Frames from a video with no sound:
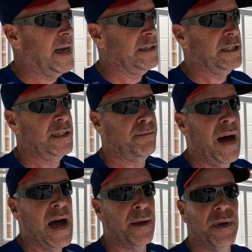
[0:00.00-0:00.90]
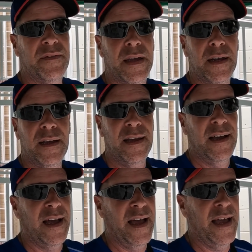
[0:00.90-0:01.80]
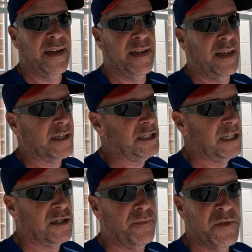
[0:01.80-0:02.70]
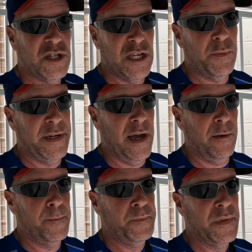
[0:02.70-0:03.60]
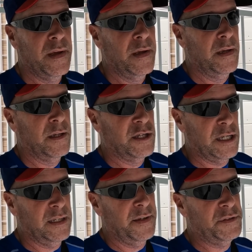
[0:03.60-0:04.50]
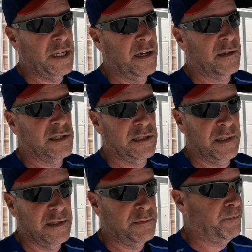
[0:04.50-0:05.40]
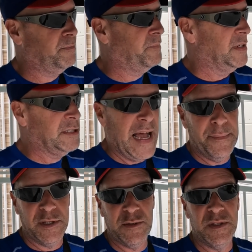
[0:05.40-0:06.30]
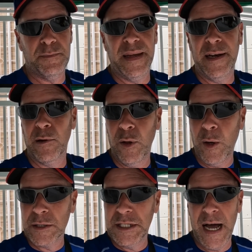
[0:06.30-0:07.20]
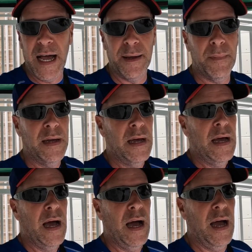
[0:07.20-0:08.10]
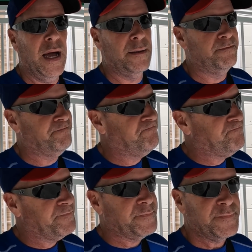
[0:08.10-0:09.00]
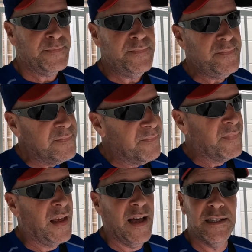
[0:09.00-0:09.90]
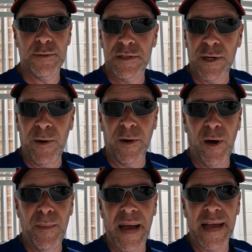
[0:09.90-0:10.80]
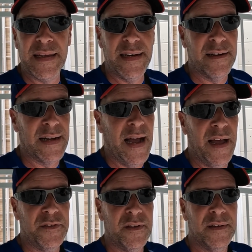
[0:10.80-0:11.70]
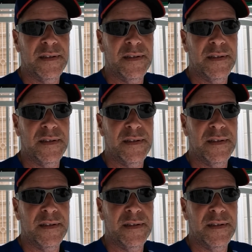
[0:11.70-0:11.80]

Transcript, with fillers: got to the bottom of it, and like I said, she would know. She lives here. She, this establishment's been here a long time. Um, That's what's going on back in there, guys.